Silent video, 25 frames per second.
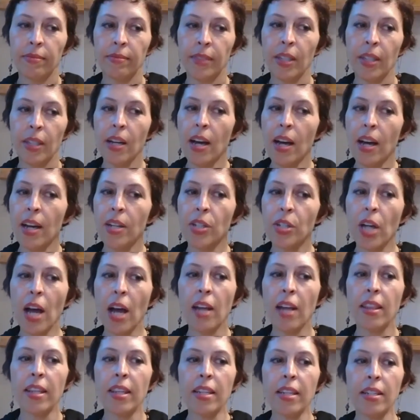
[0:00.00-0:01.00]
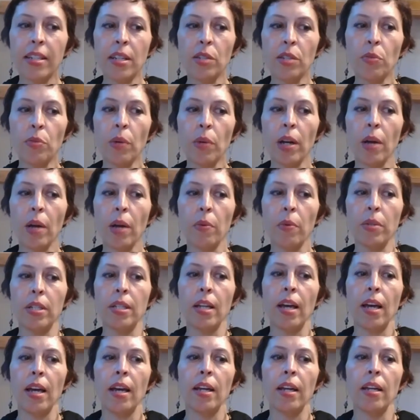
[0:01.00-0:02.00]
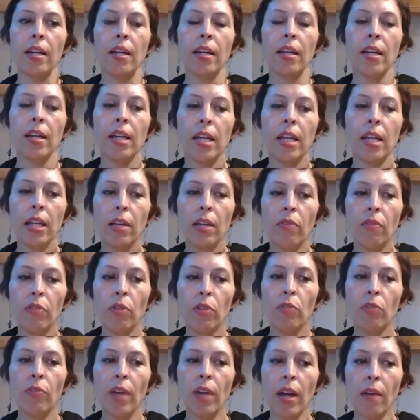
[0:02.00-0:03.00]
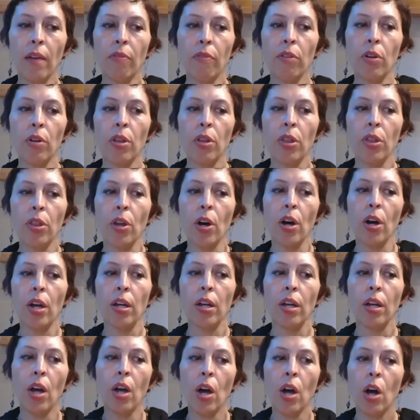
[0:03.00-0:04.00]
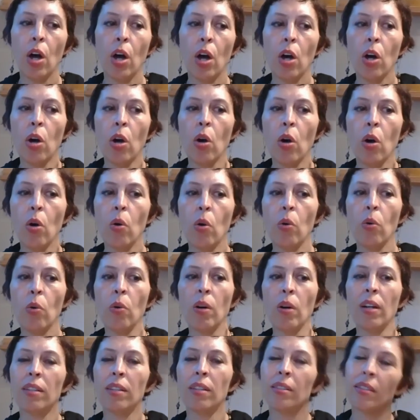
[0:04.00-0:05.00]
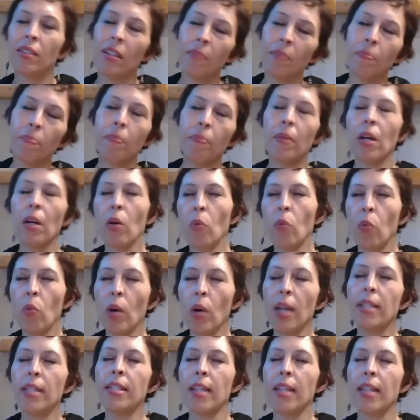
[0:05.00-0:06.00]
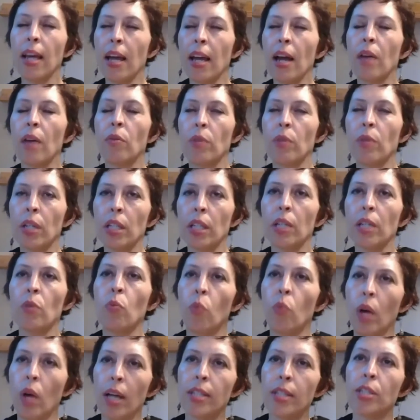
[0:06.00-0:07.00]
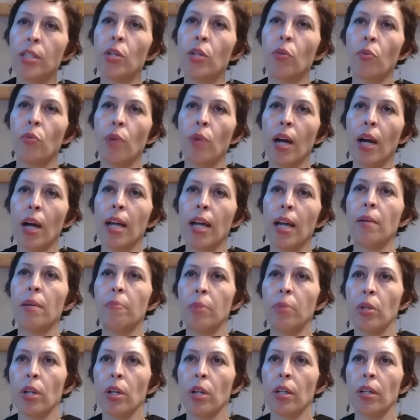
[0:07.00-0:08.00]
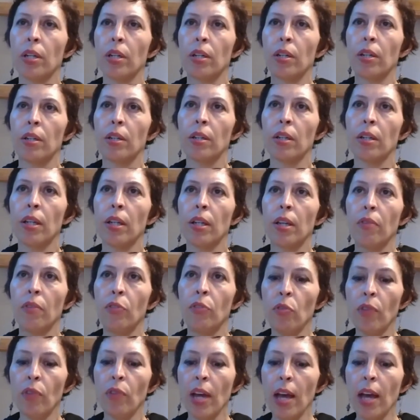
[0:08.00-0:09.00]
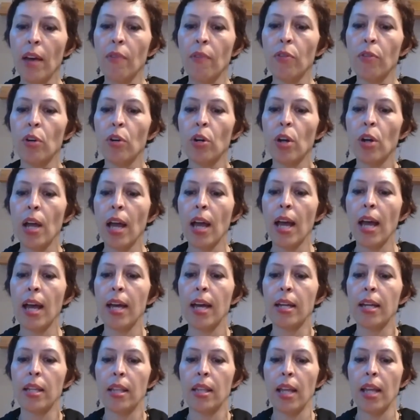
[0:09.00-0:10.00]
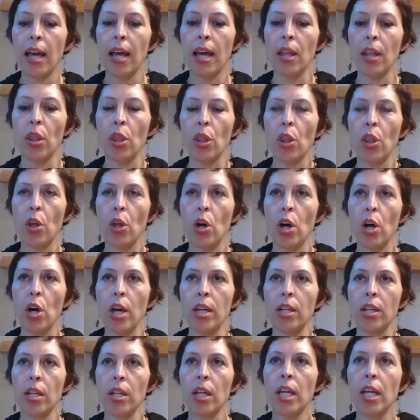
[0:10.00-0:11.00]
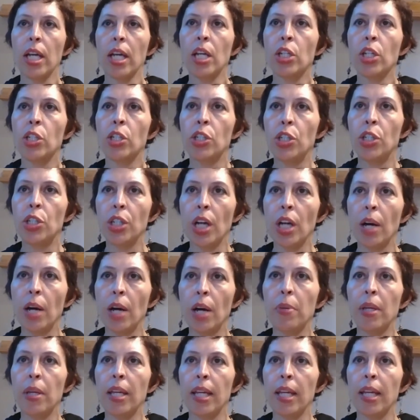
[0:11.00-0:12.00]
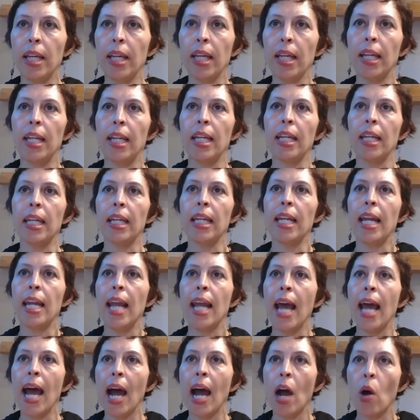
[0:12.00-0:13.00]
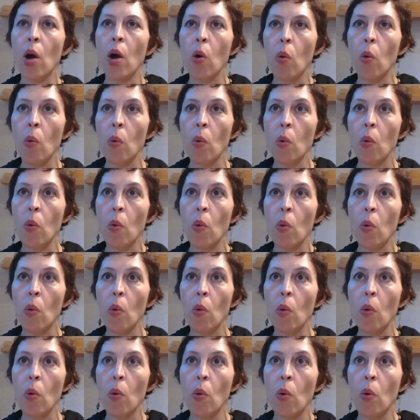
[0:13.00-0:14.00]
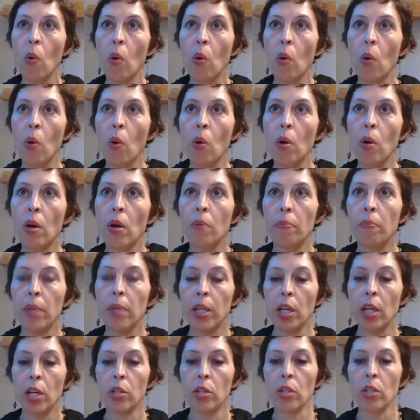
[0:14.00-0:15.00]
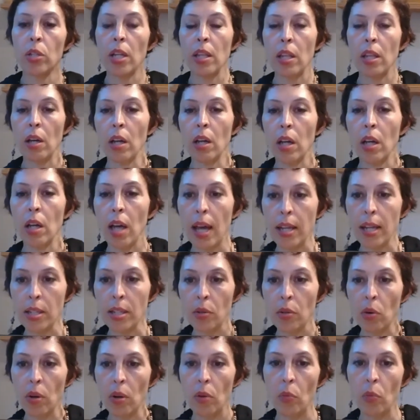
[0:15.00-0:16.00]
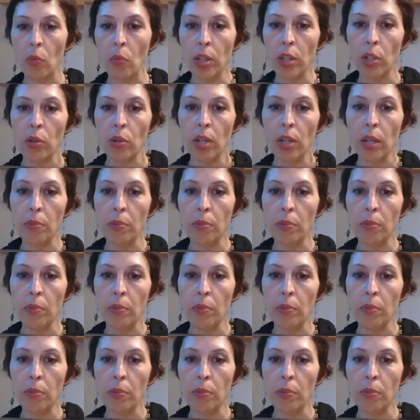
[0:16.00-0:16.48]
gosh, I, this is what I would say. If you've ever thought, oh, one day I really want to write a book. If you've ever had that thought, jump in now. Because the as when you keep